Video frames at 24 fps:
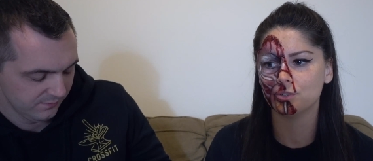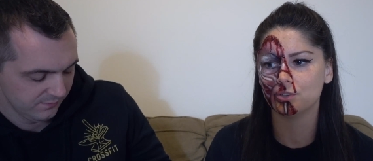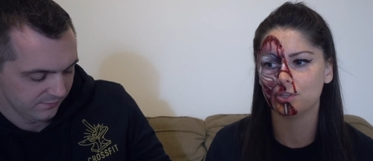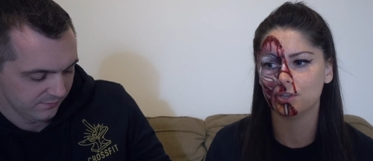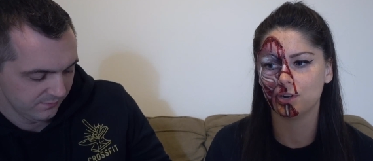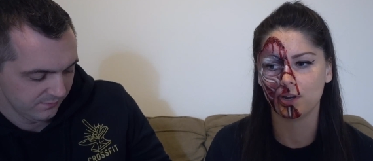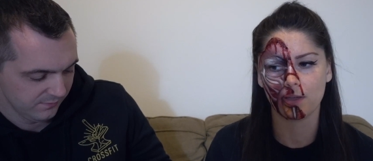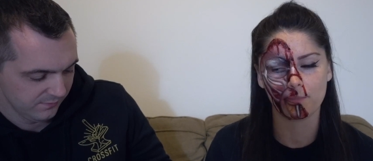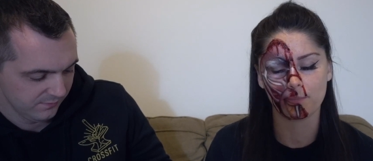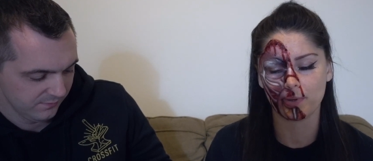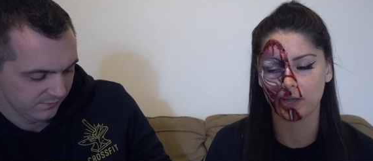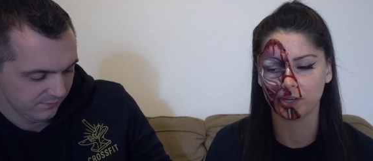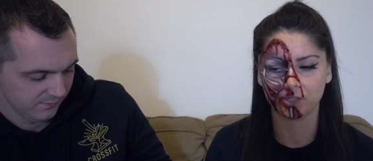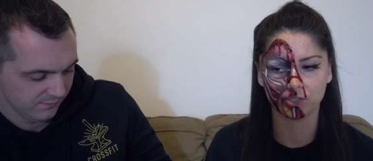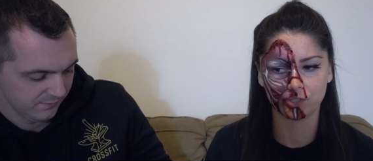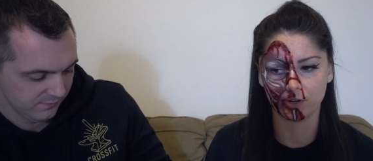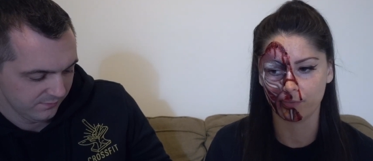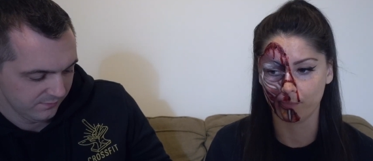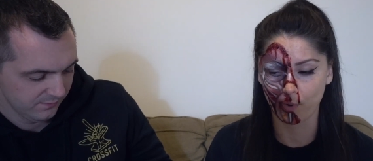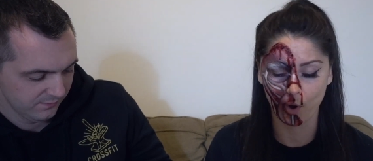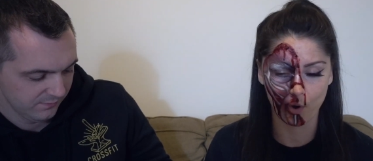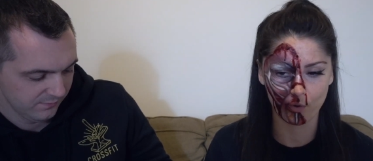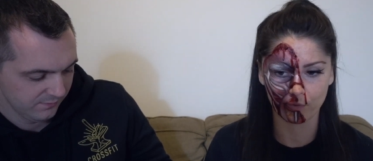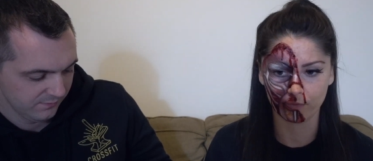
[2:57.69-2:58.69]
Speaker 1: They're not box
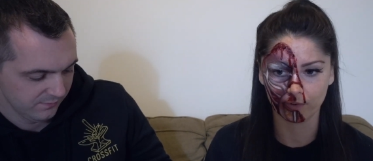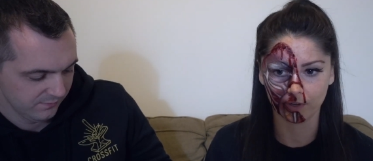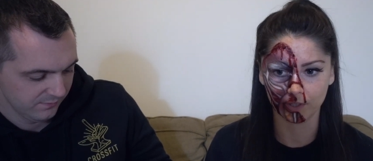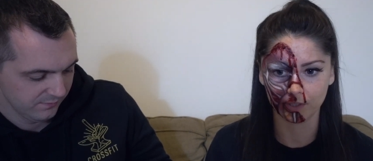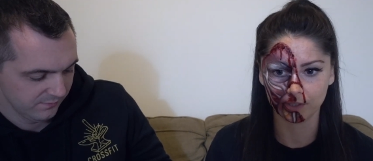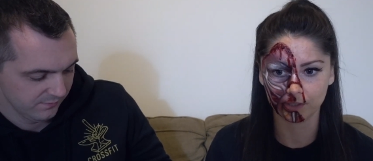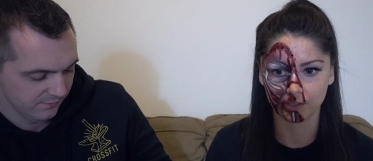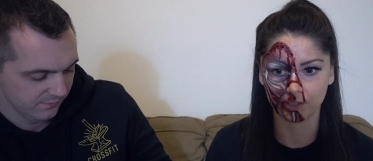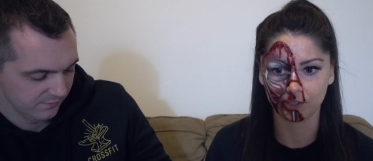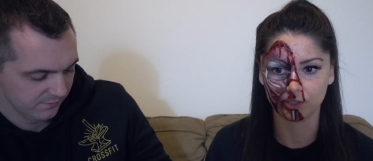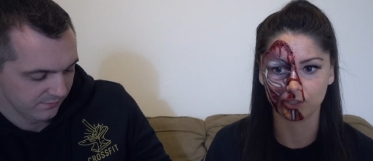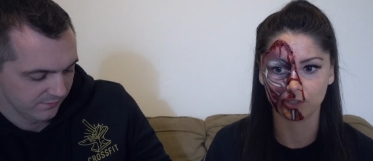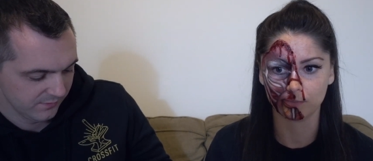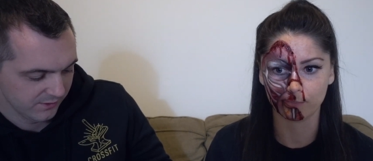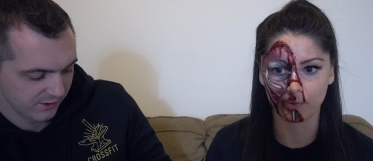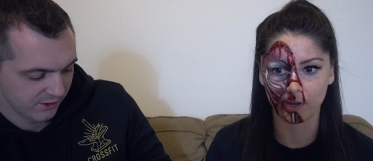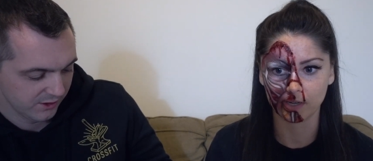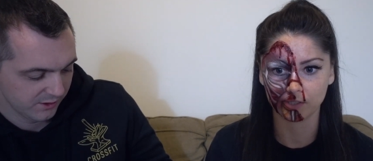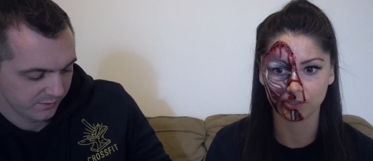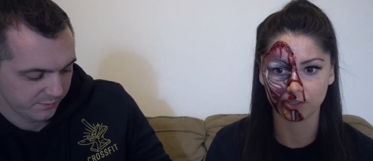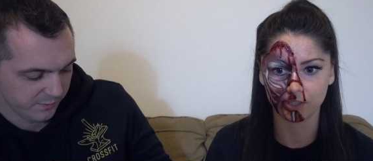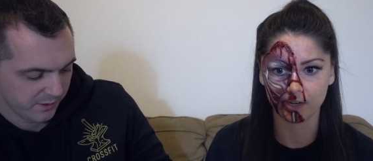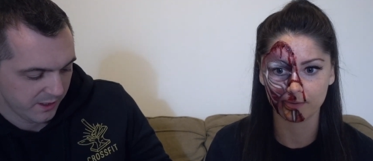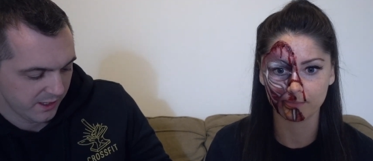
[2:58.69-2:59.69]
jump overs, they're just
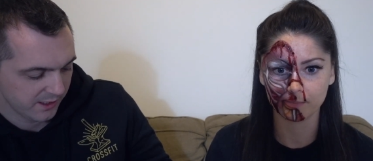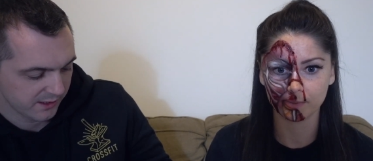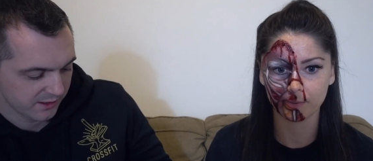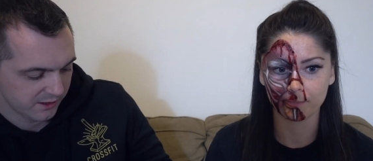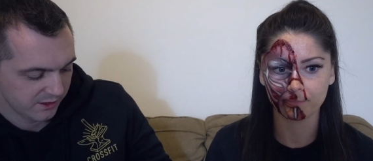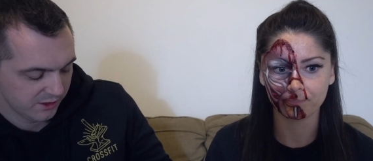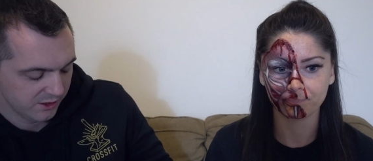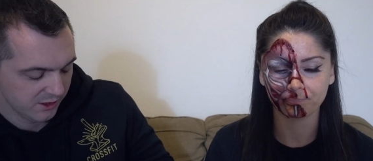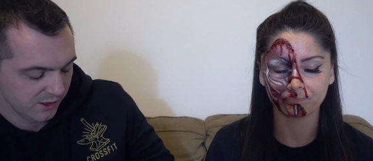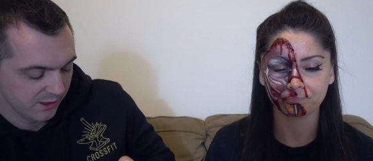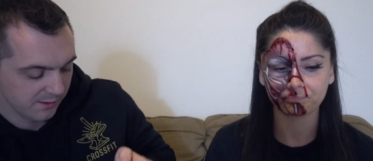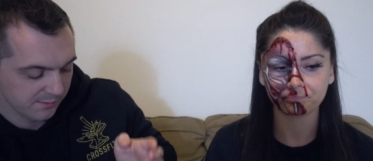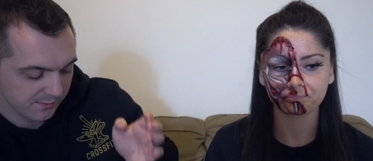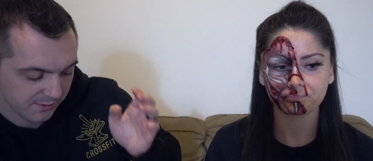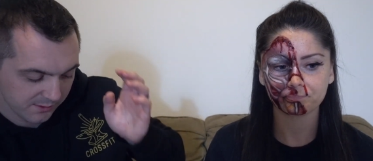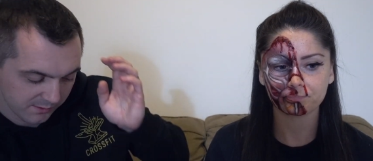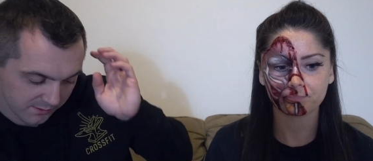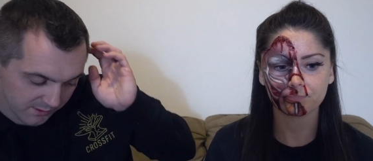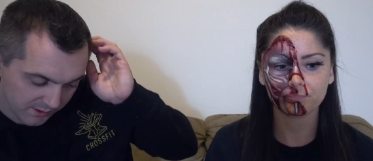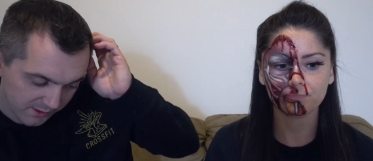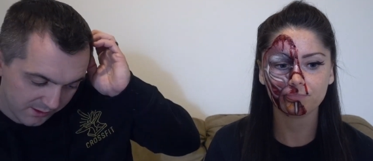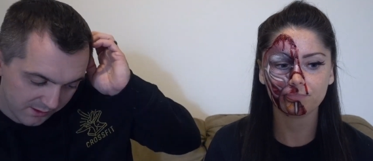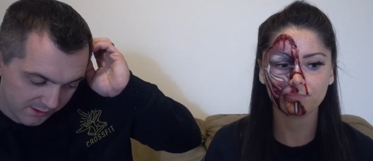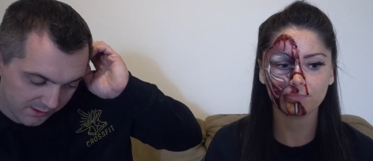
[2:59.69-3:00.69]
box jumps. Box
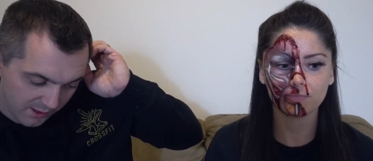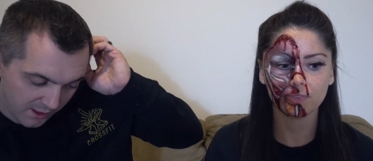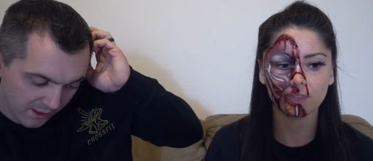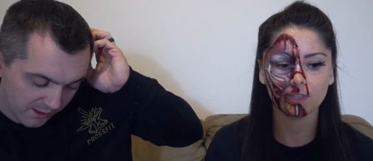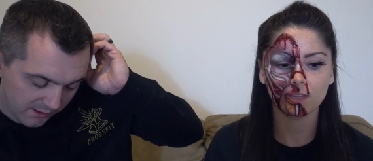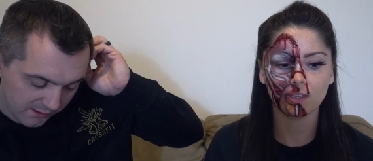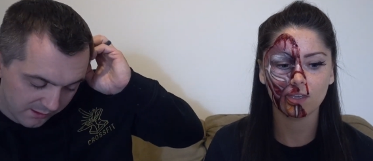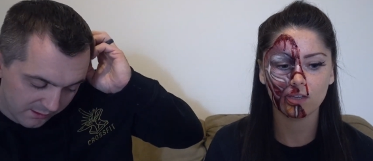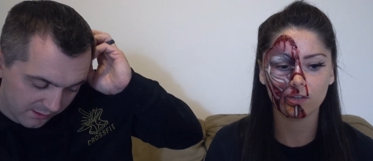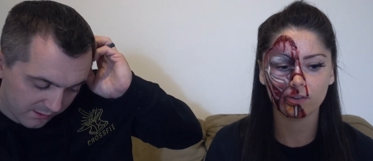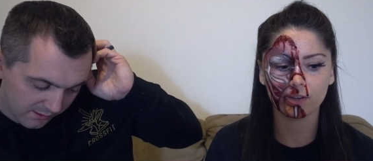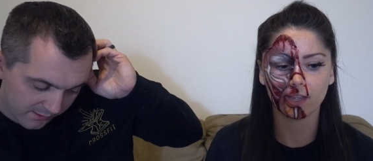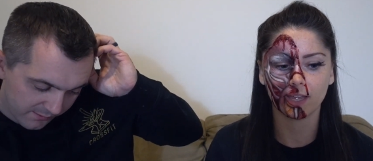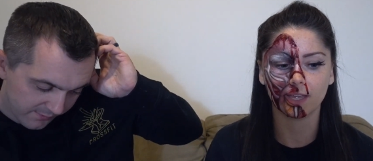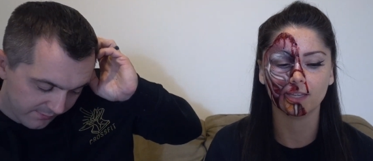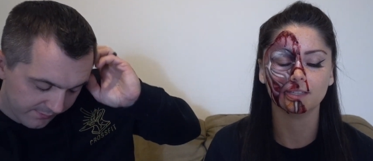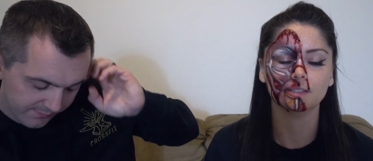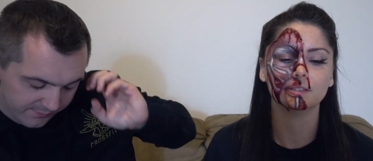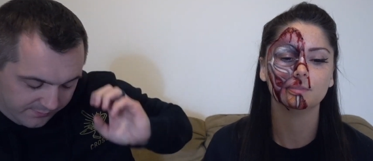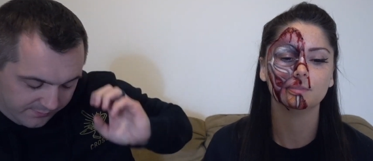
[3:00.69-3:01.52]
jumps, which sucks. Okay,